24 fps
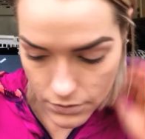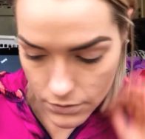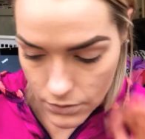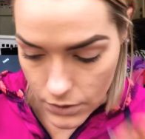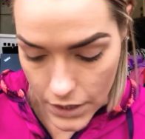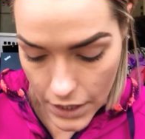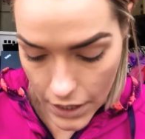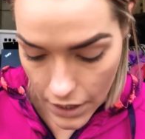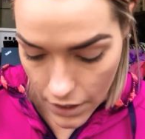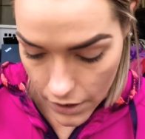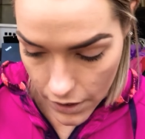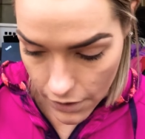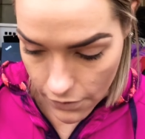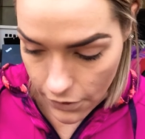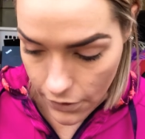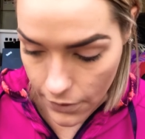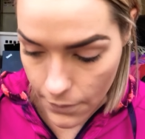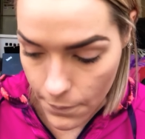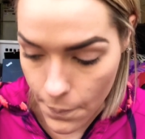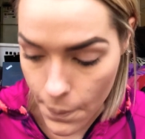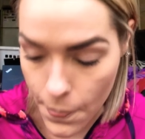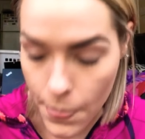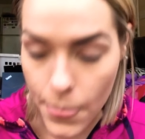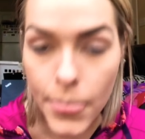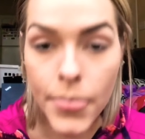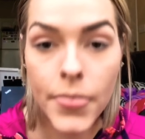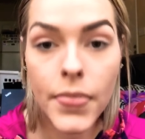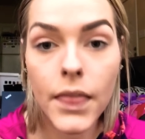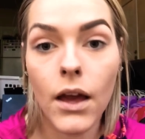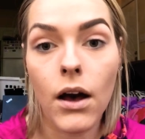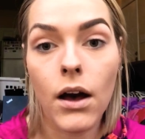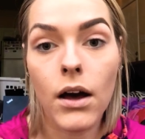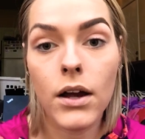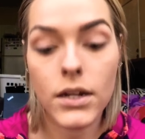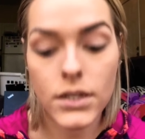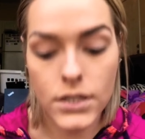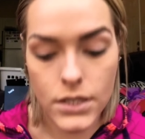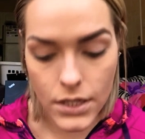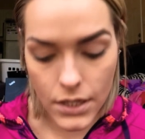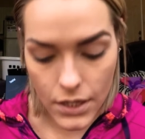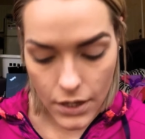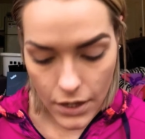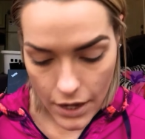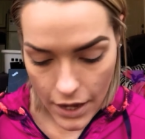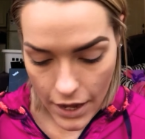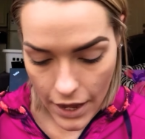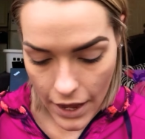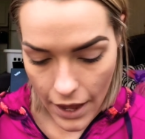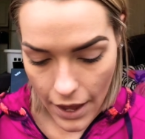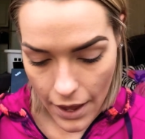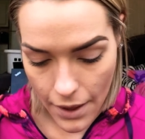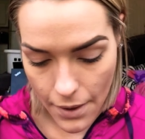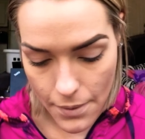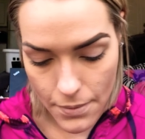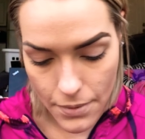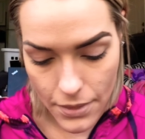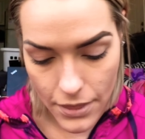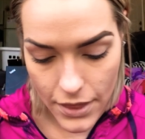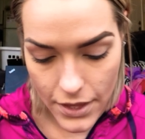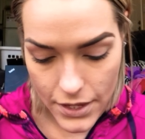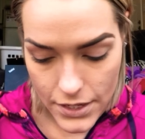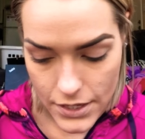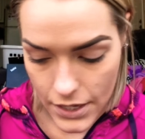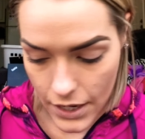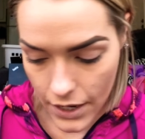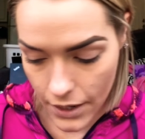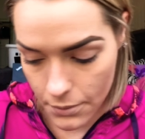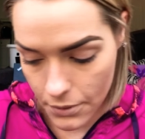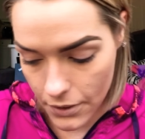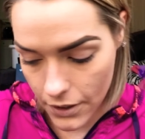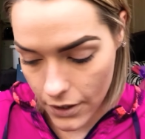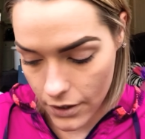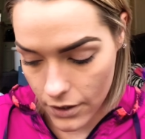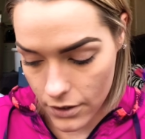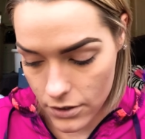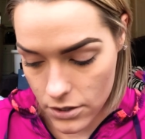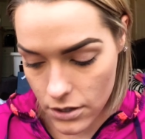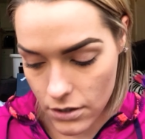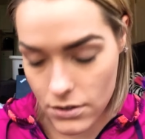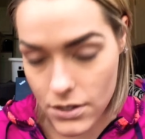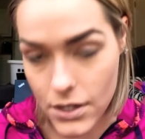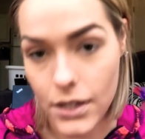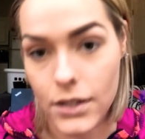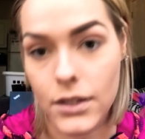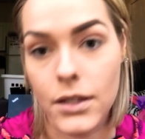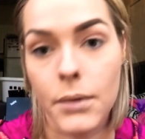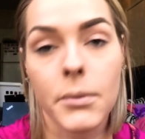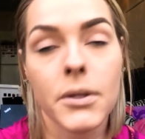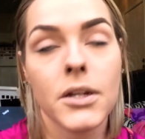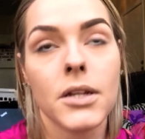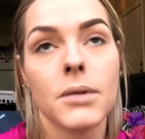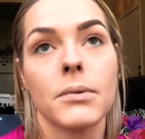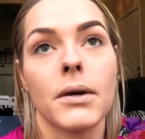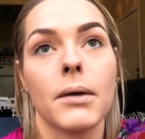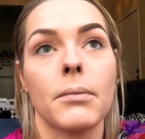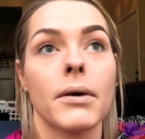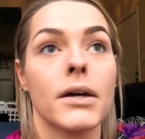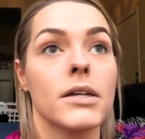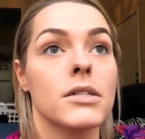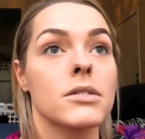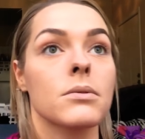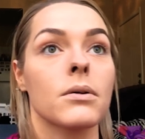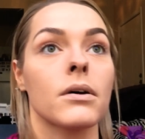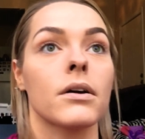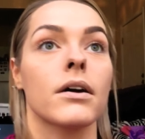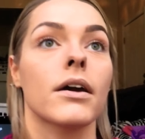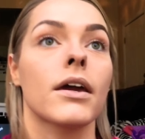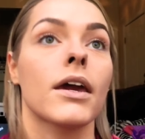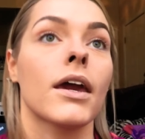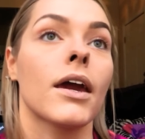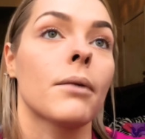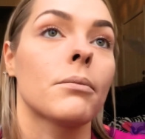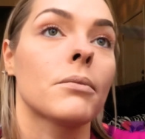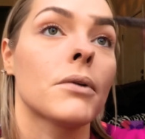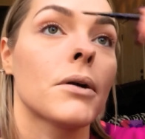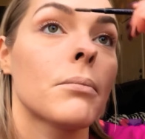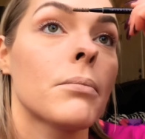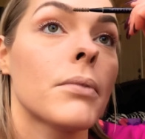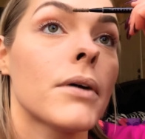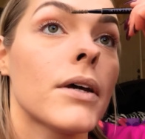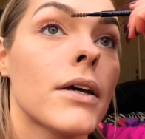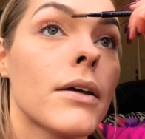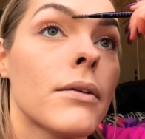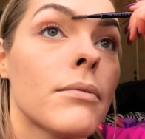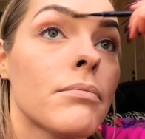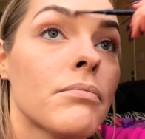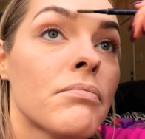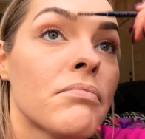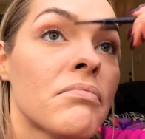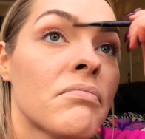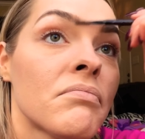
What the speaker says: what the hell ever. Honestly, I hate this eyebrow, so I was like, let me do my best one on camera, but